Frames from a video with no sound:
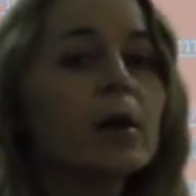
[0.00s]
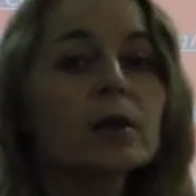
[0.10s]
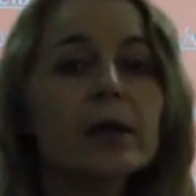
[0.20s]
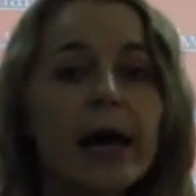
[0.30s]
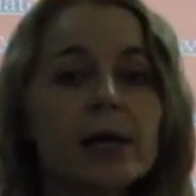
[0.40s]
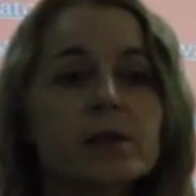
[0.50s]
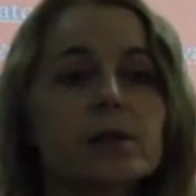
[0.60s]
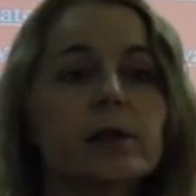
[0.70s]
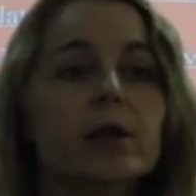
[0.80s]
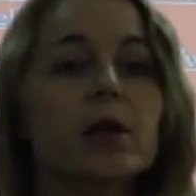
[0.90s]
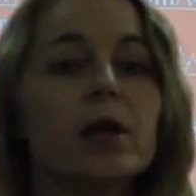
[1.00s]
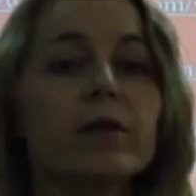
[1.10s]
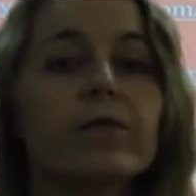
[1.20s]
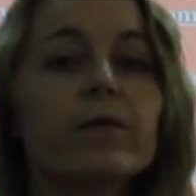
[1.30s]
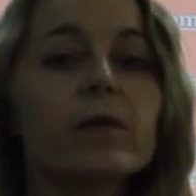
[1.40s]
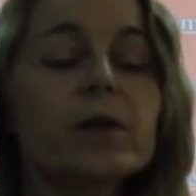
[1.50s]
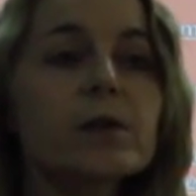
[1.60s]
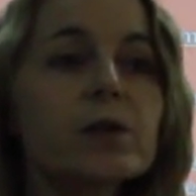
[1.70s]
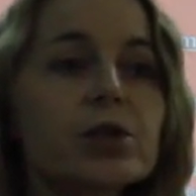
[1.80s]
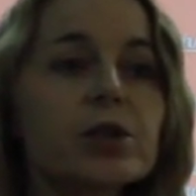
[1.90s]
then lastly,
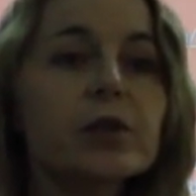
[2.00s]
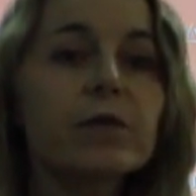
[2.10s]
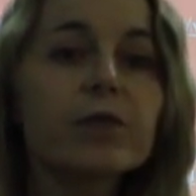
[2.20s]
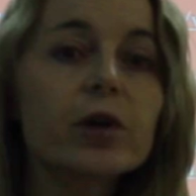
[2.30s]
if